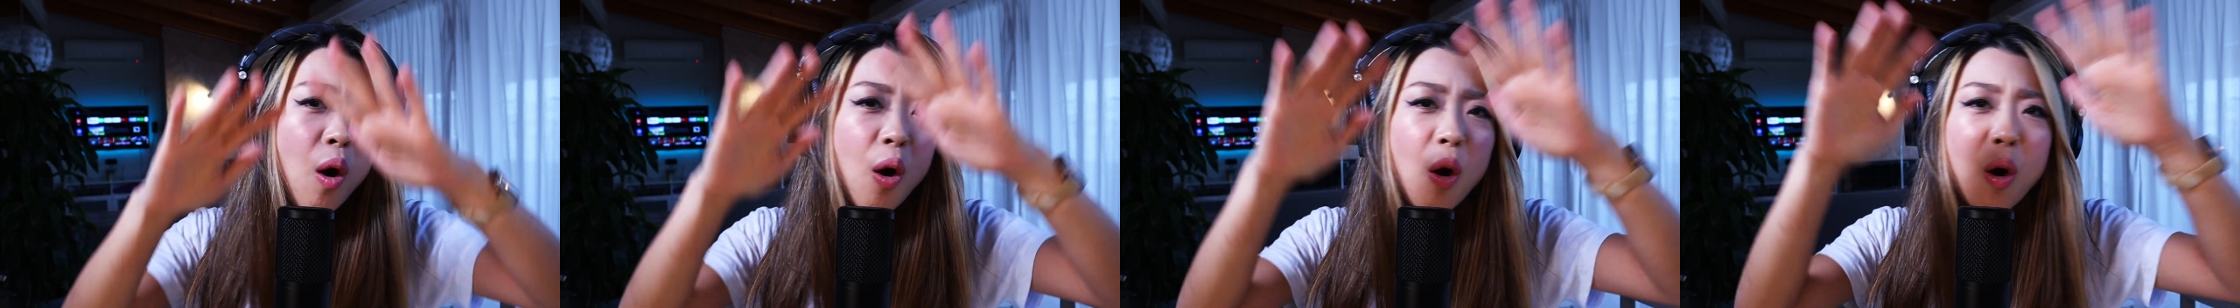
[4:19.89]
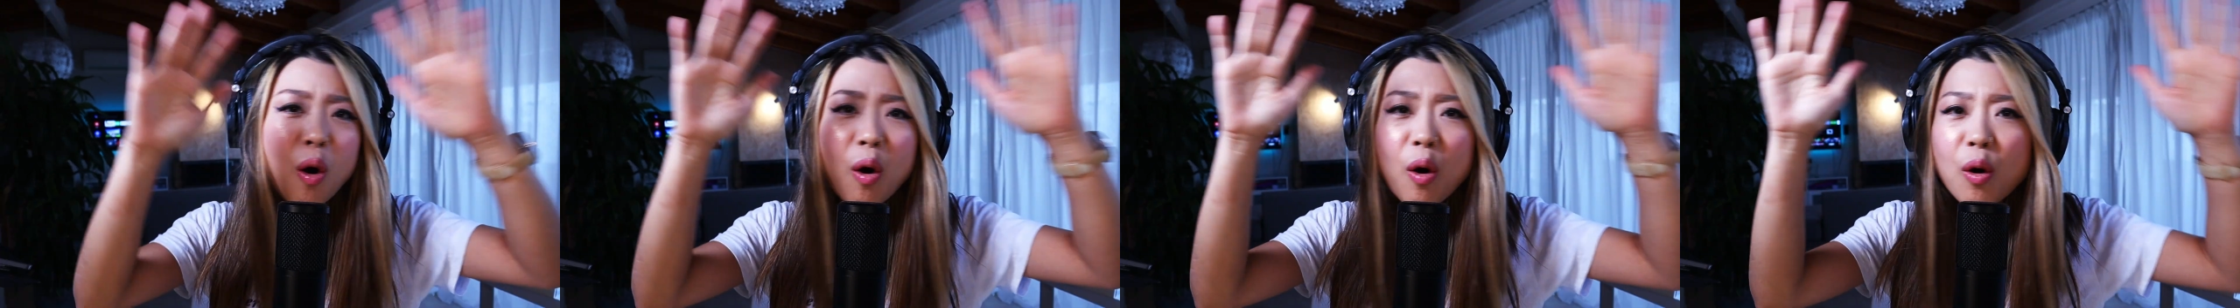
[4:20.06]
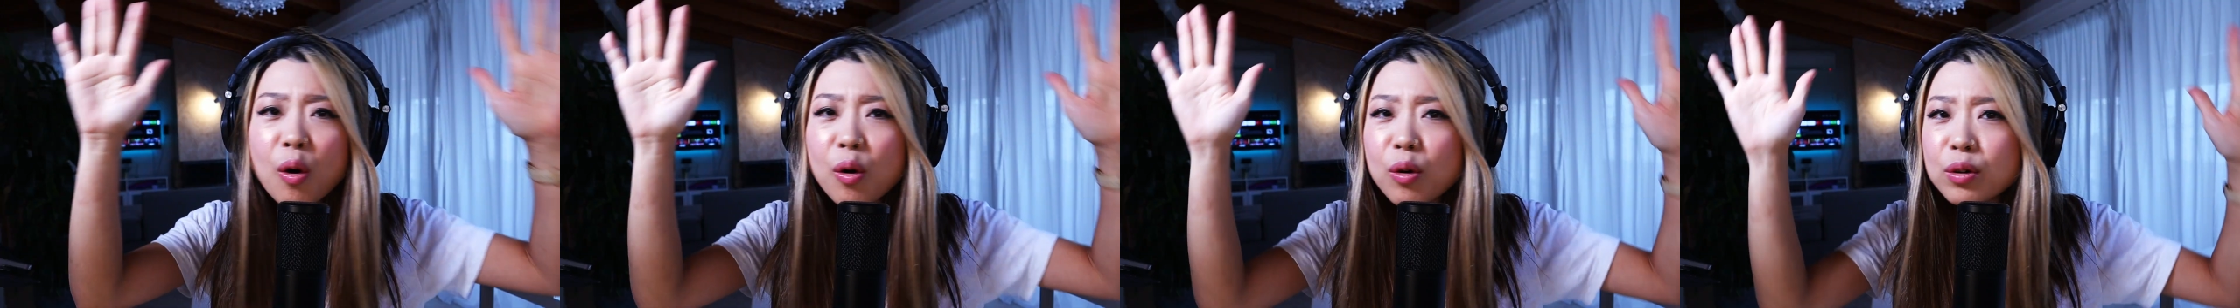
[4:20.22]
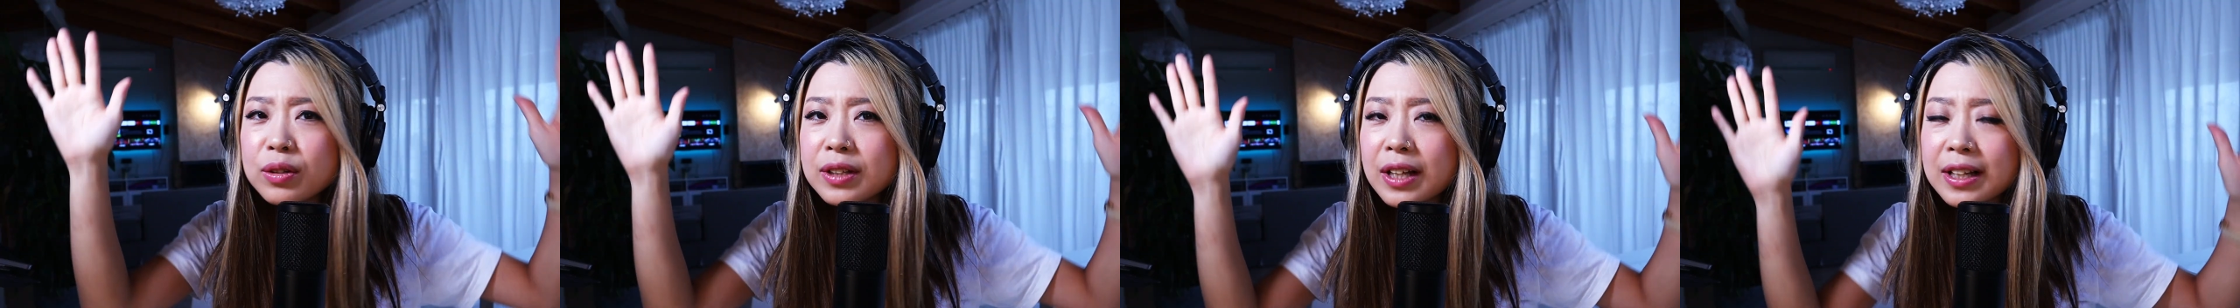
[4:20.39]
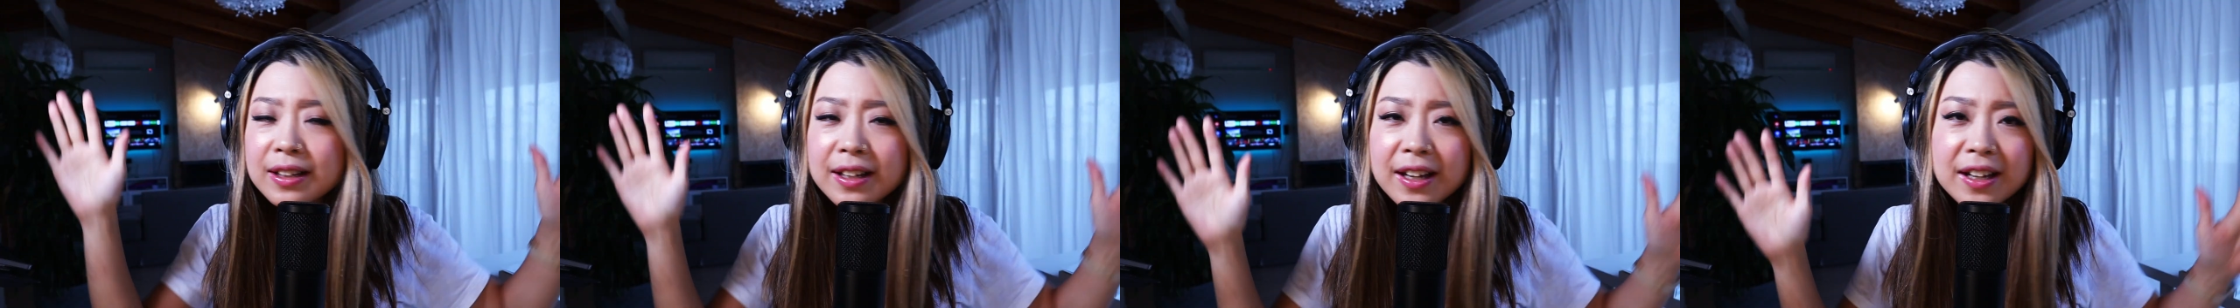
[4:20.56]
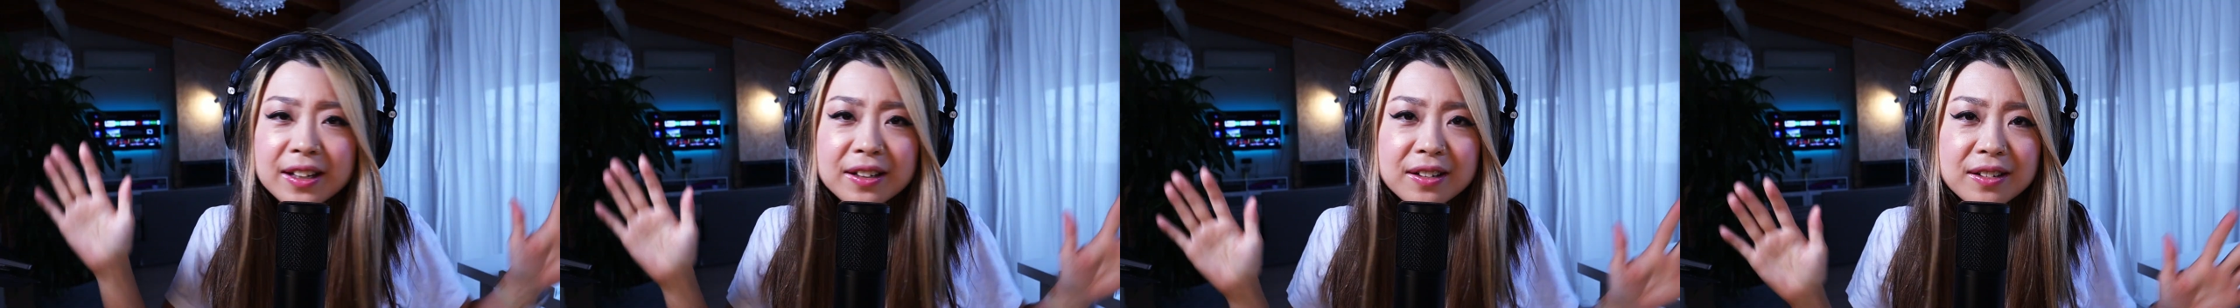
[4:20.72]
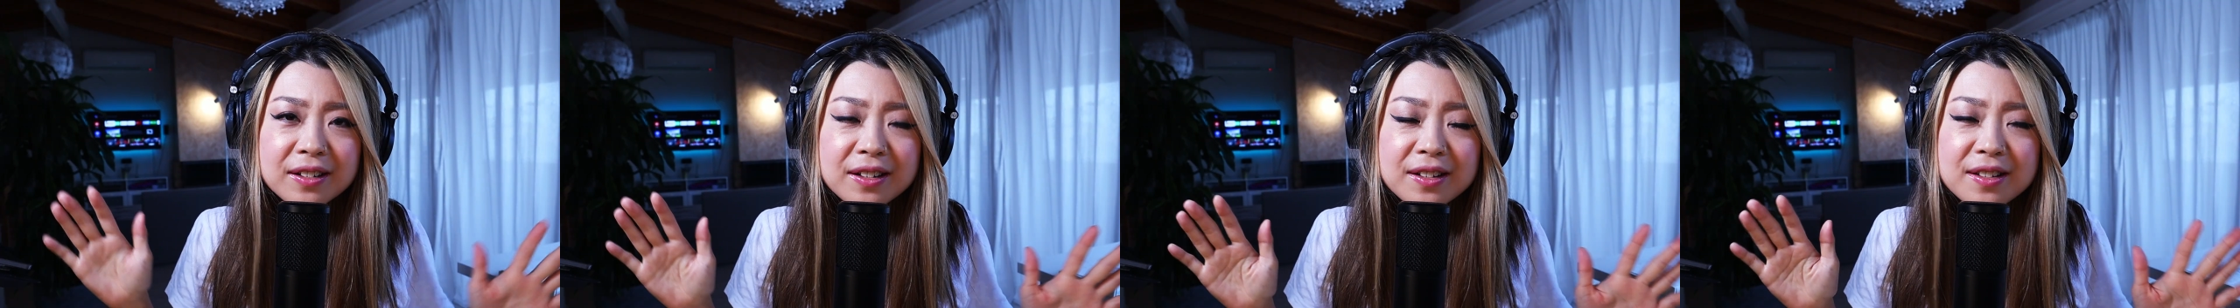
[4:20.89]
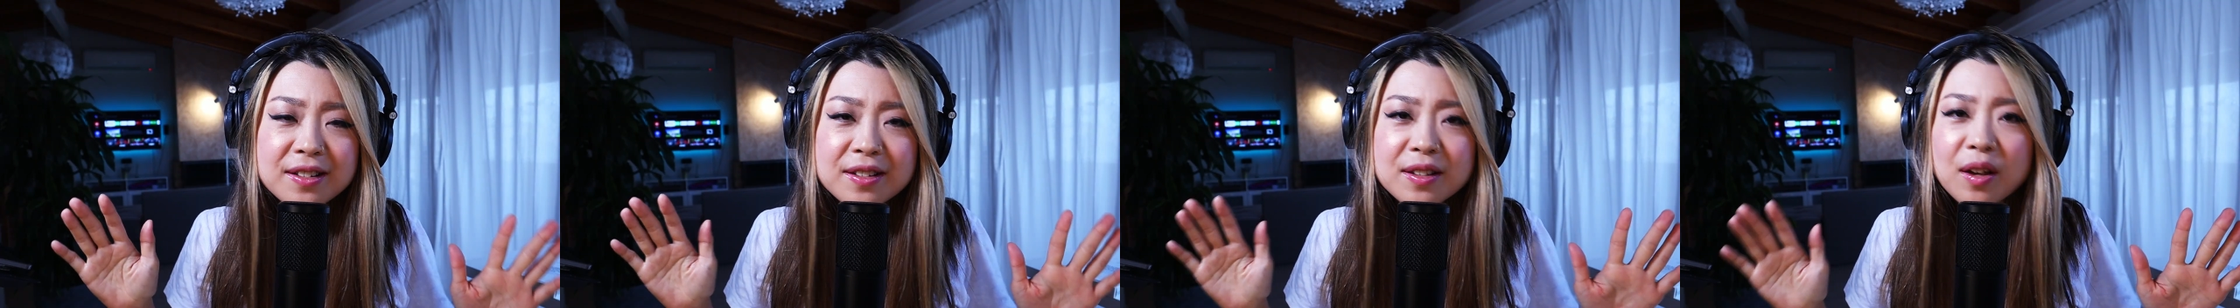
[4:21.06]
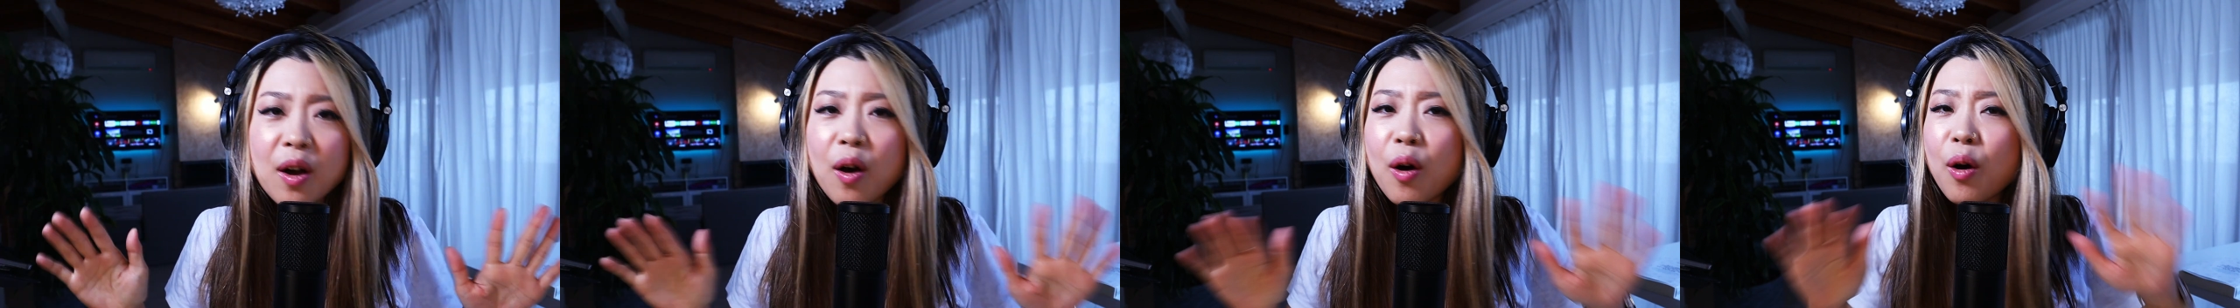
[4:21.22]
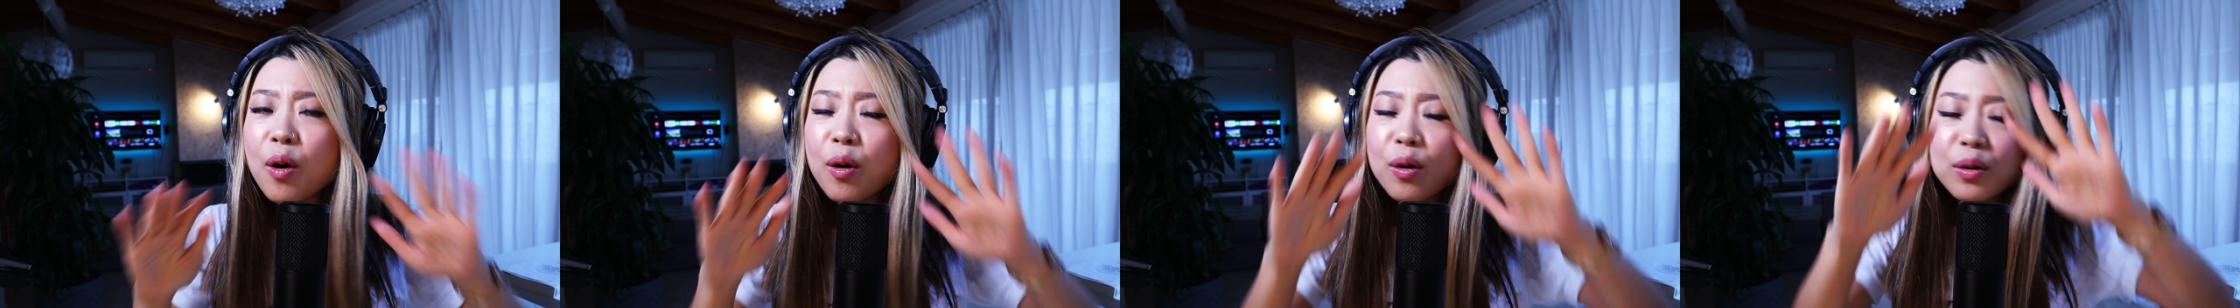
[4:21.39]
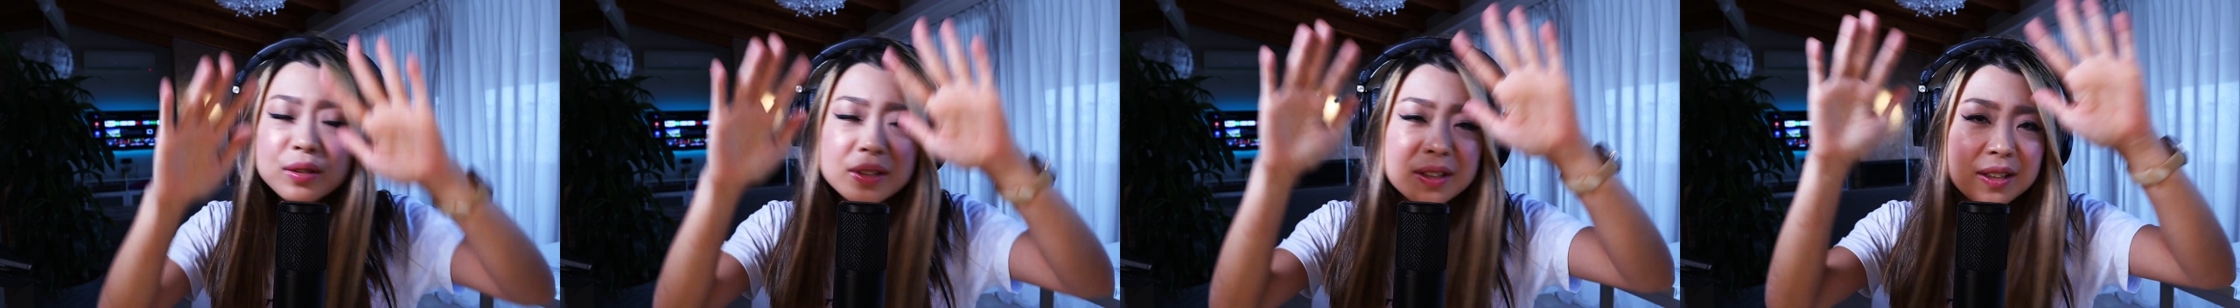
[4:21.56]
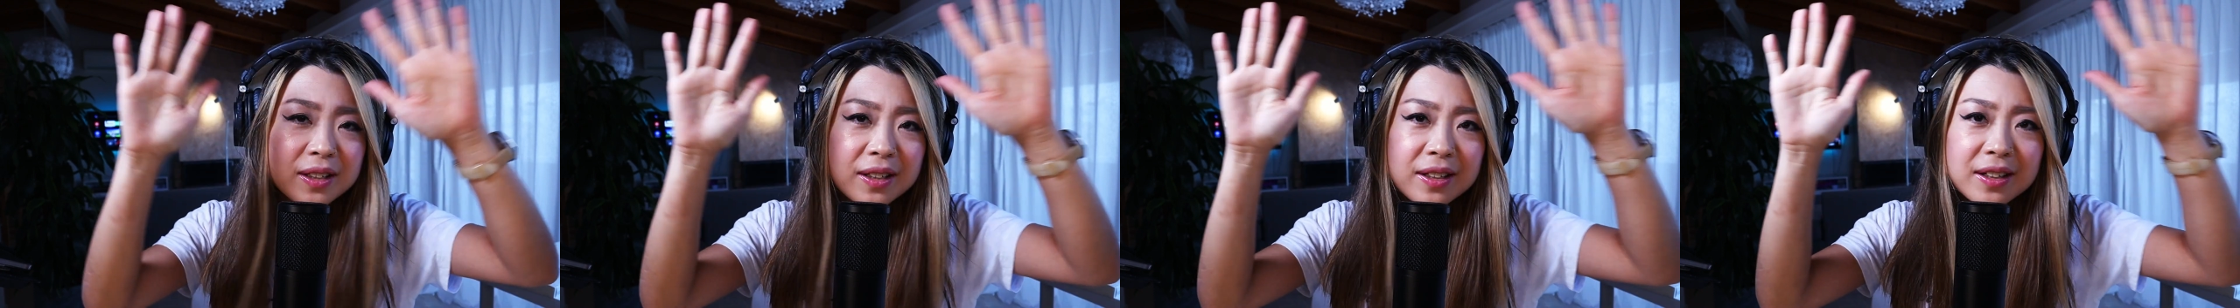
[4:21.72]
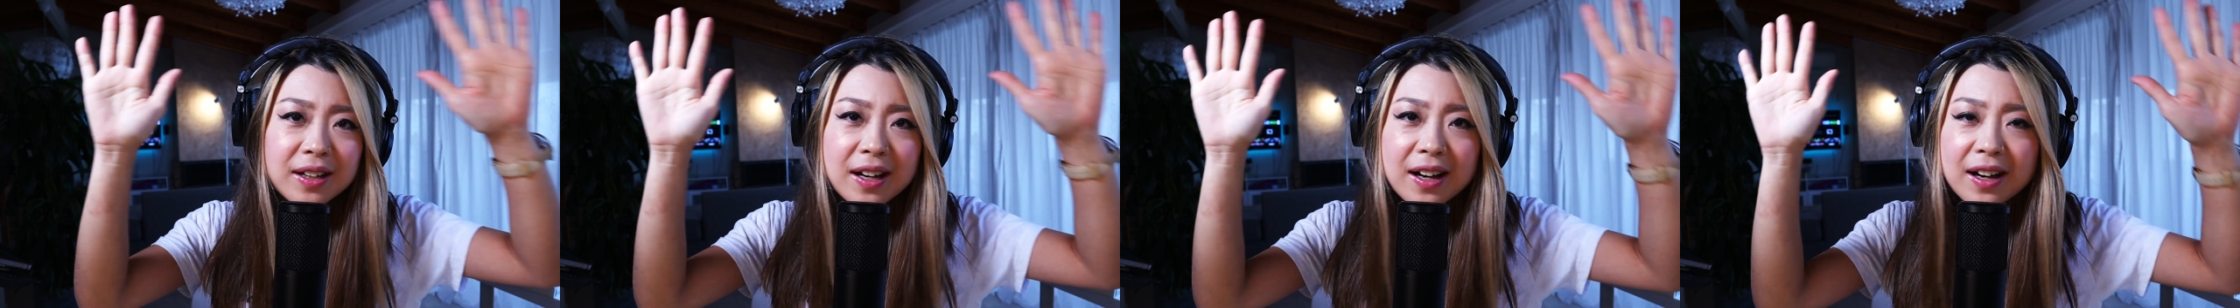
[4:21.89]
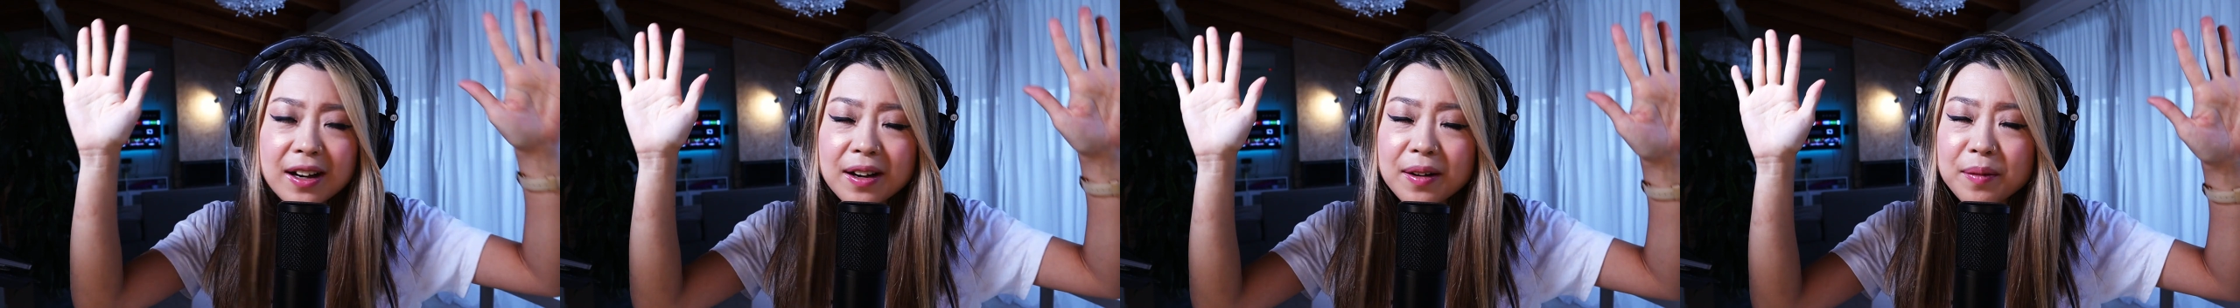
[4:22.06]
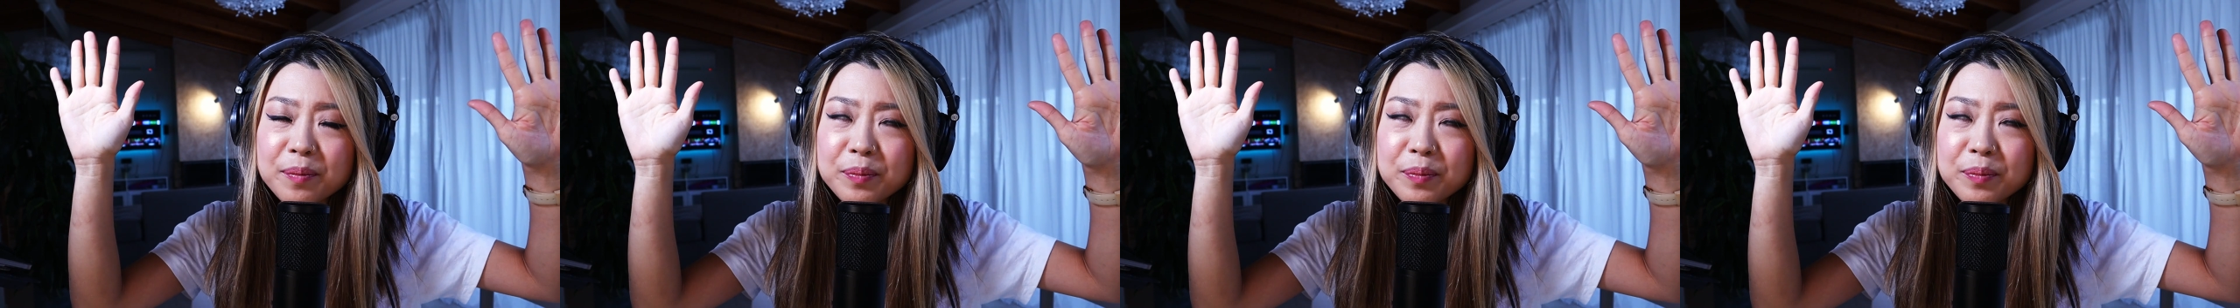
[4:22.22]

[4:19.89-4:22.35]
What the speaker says: all the letters, all the